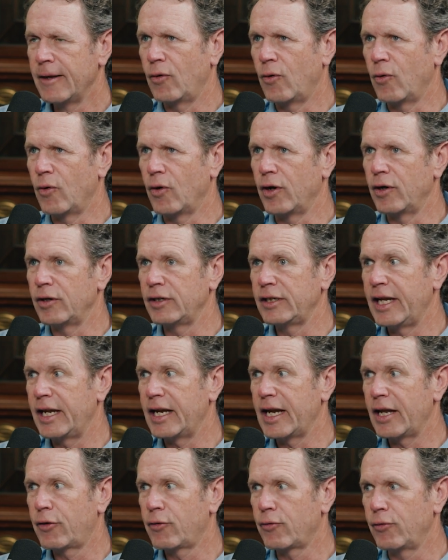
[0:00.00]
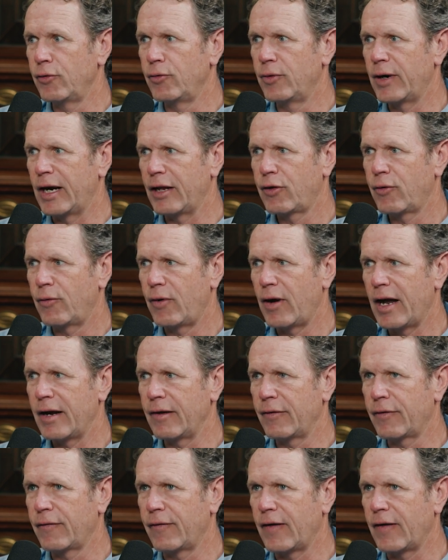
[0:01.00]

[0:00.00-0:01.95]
or get it throughout his